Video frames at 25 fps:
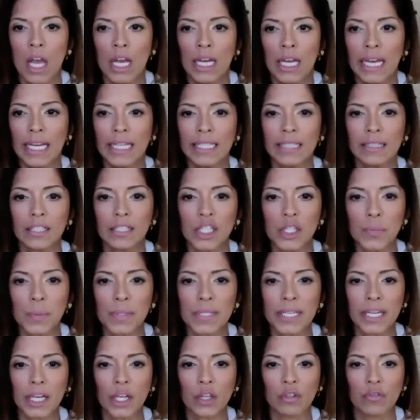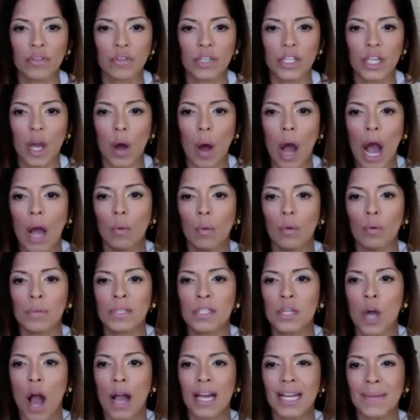In this particular video, I will be
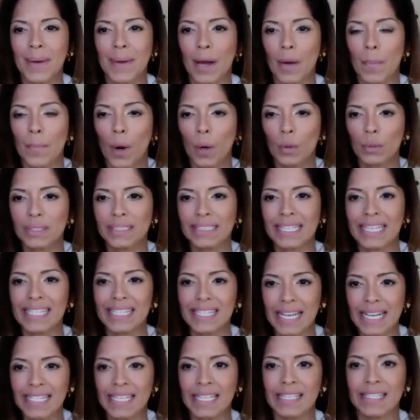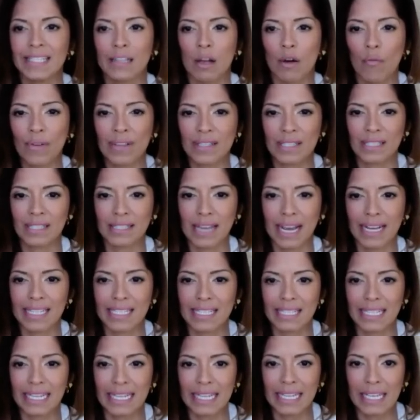talking about posting sexy selfies and
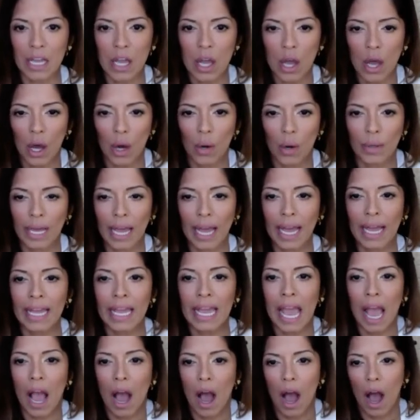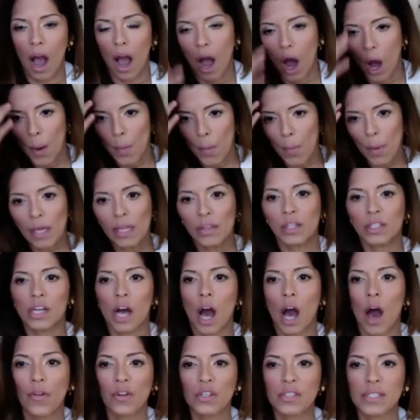texting, okay? The
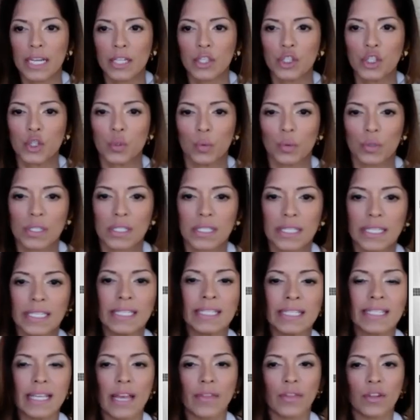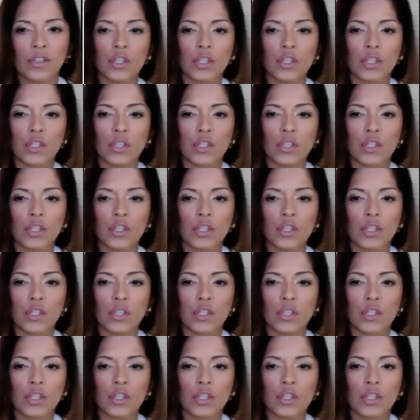other sexual sins that this